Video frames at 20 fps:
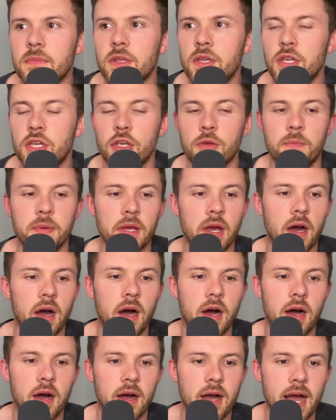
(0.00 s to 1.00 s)

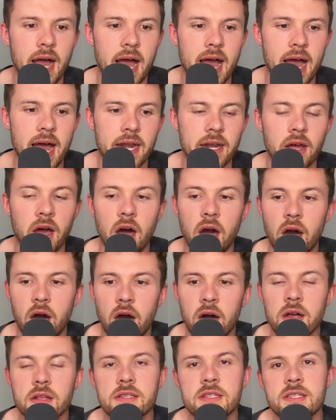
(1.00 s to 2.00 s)
QPR and
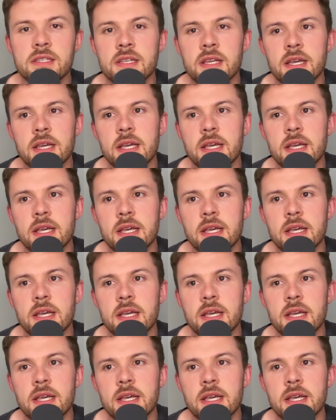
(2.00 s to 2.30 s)
Hearts.